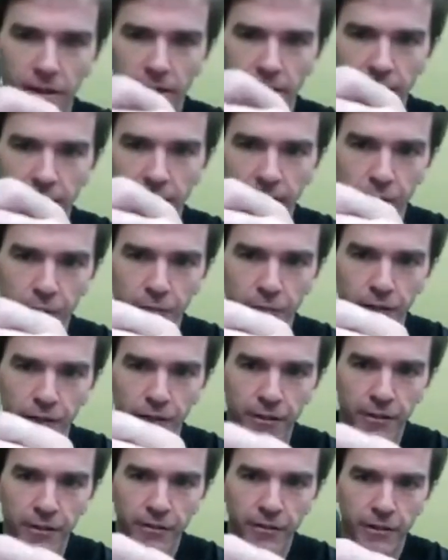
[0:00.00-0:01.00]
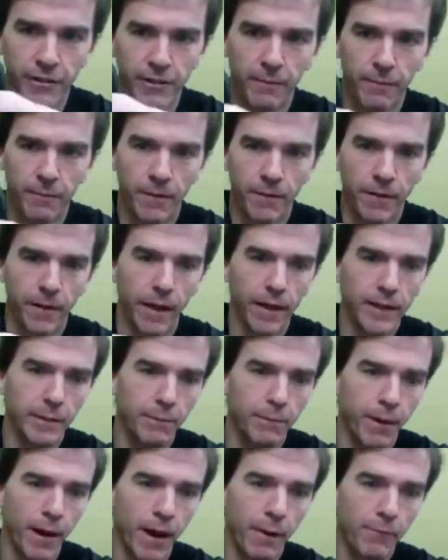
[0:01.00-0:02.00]
you take your fingers, and
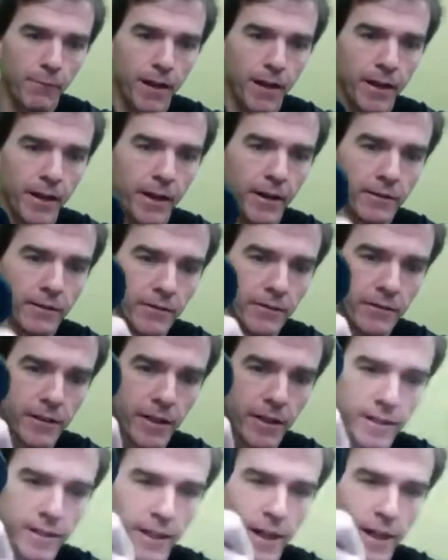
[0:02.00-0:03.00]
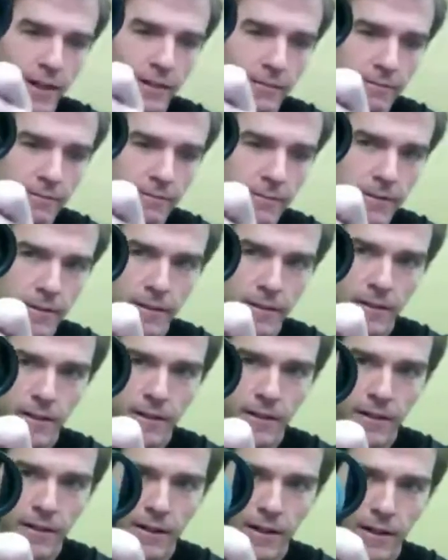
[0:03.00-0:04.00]
you pop that out just like that.
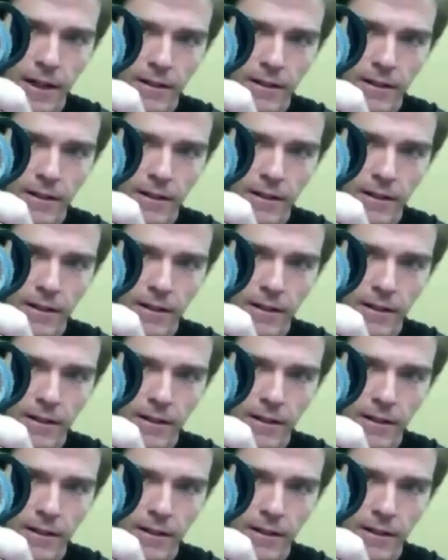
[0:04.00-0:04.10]
Wow.